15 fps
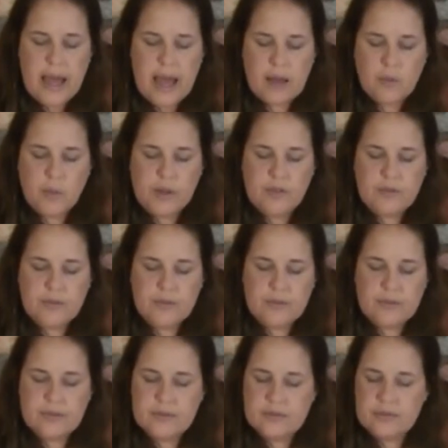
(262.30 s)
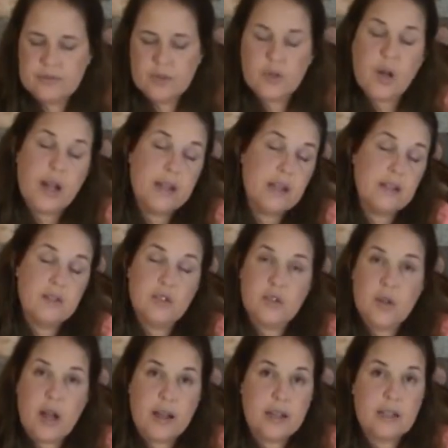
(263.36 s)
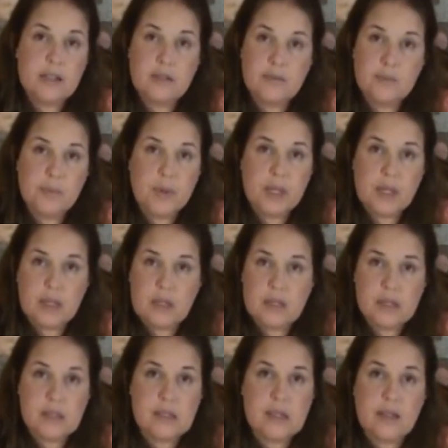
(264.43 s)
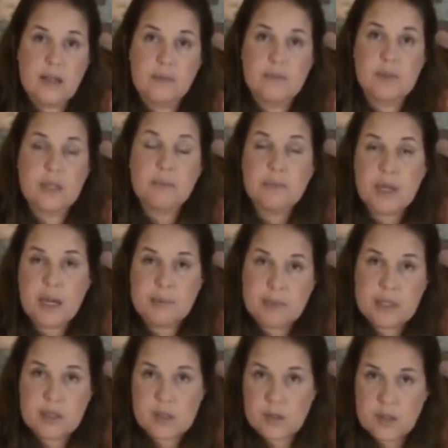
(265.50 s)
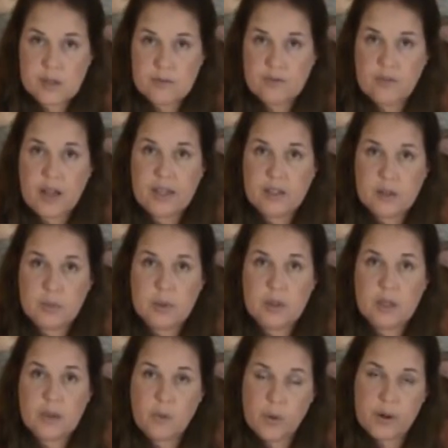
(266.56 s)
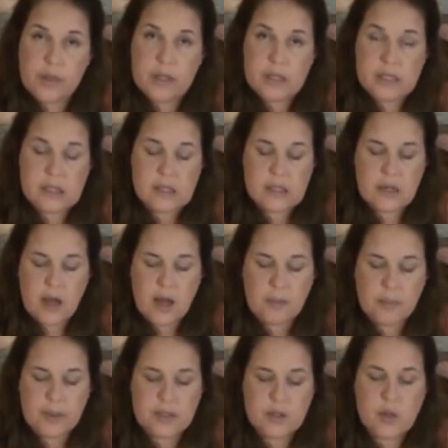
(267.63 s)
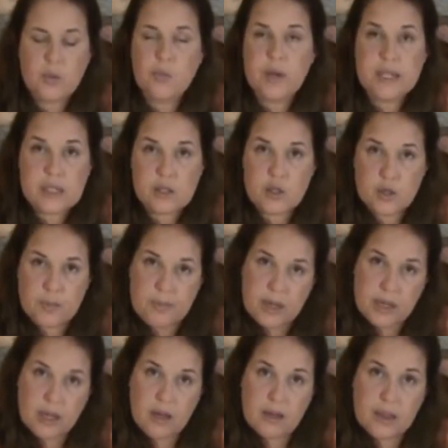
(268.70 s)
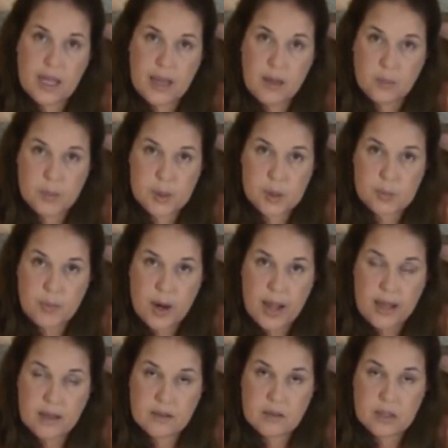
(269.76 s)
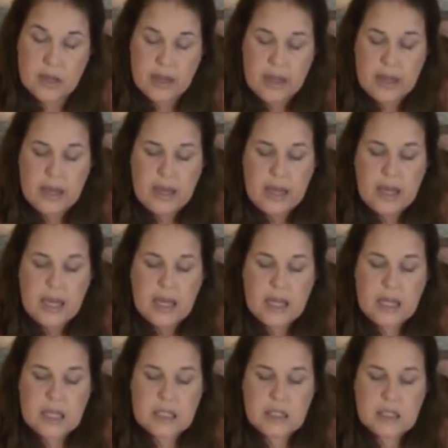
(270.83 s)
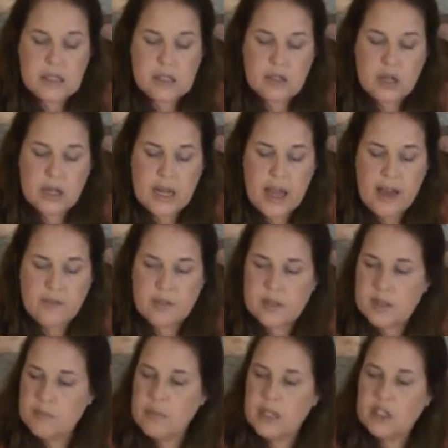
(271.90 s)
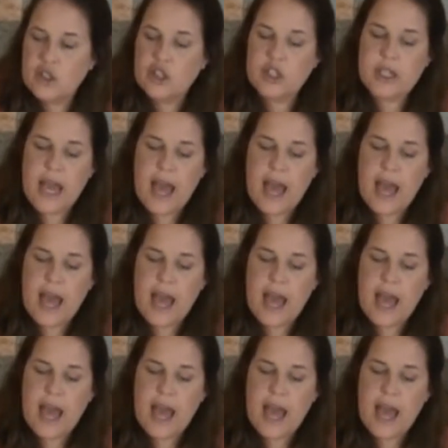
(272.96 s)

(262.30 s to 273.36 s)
and we've tried it because sometimes it's findable where this is not, but don't waste your money on the Elmer's brand. It does not have as much